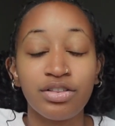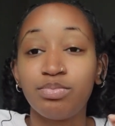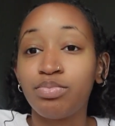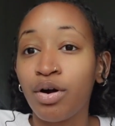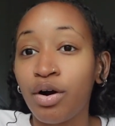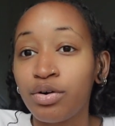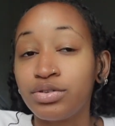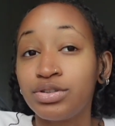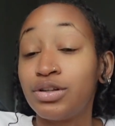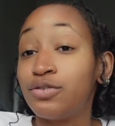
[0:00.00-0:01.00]
The
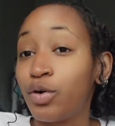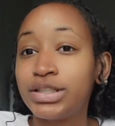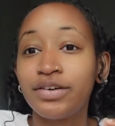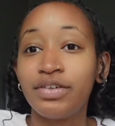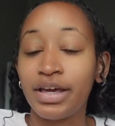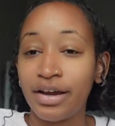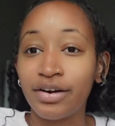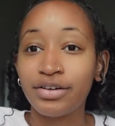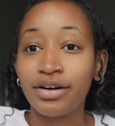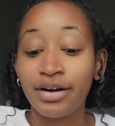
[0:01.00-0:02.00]
prose, the voice of the
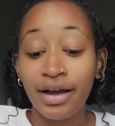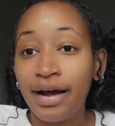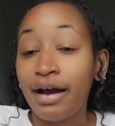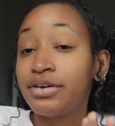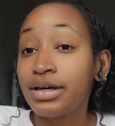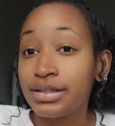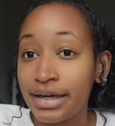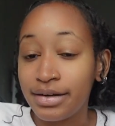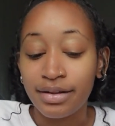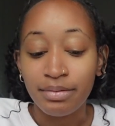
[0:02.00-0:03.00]
character. I feel like
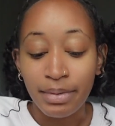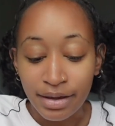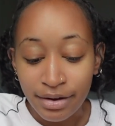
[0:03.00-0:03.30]
Dana, the main